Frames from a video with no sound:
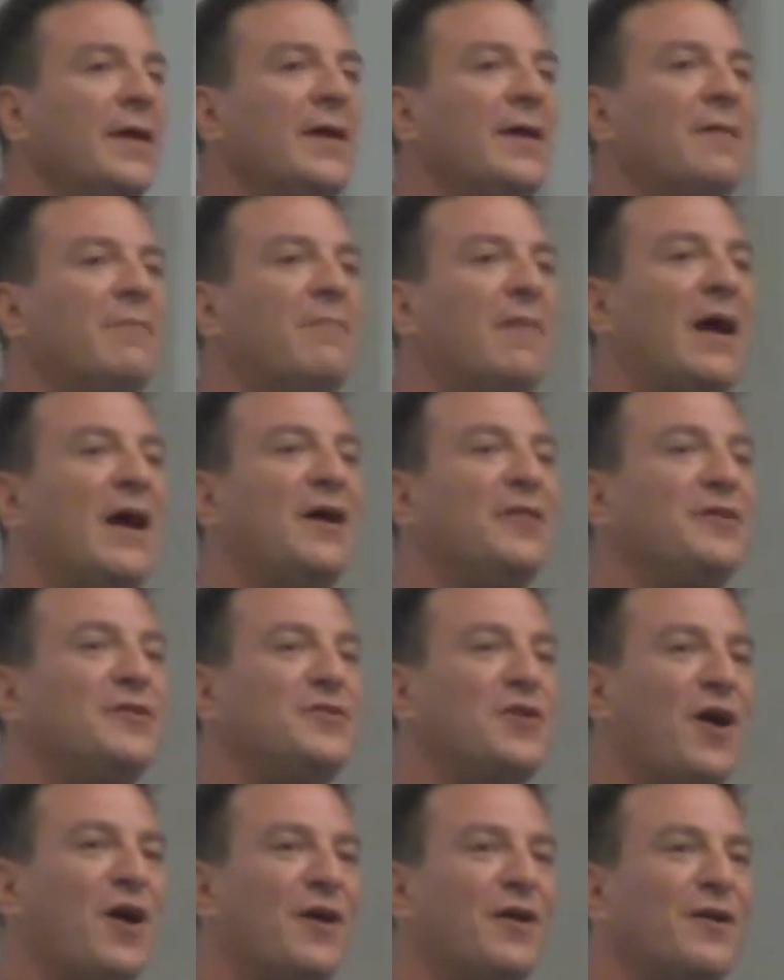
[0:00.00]
My other
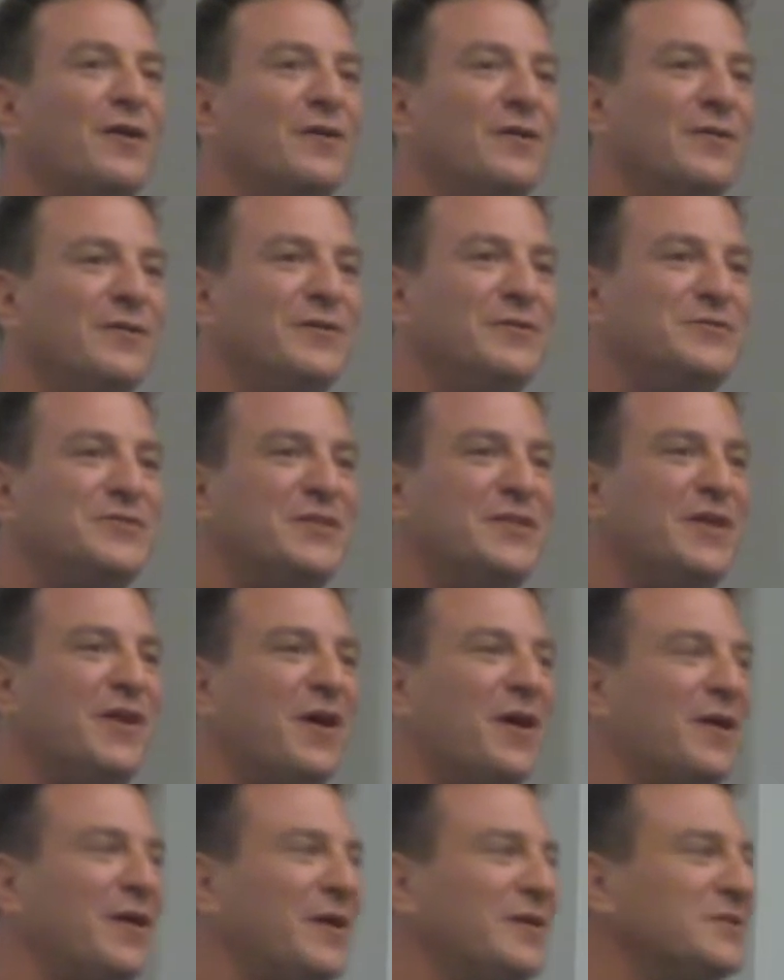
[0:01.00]
daughter, who's in the
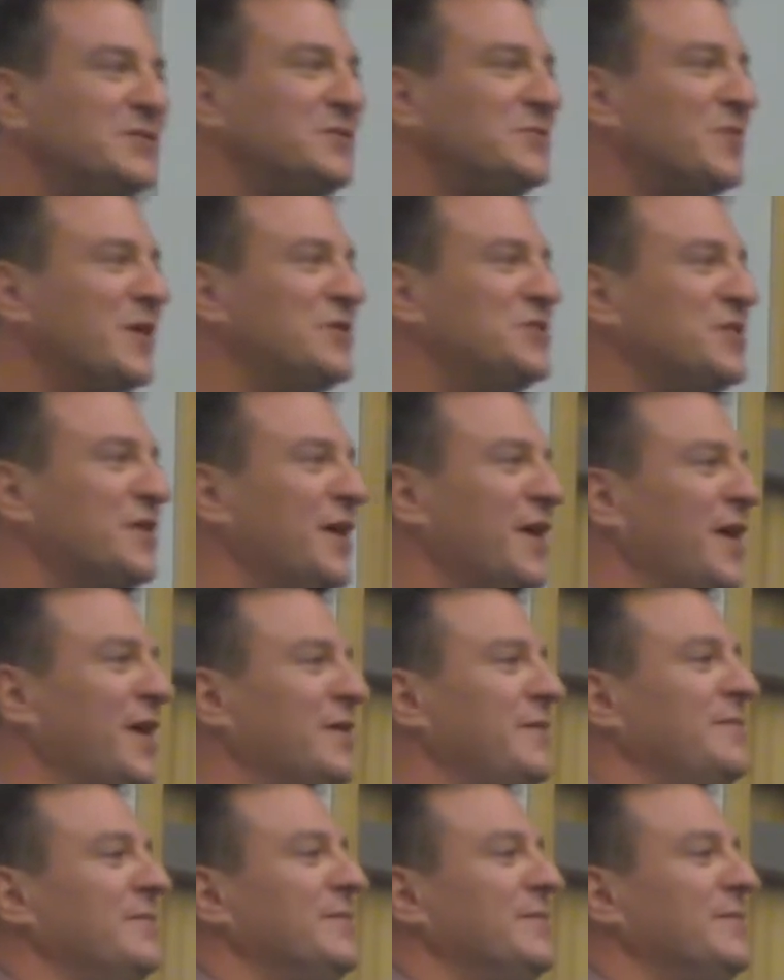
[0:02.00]
audience, raise your hand.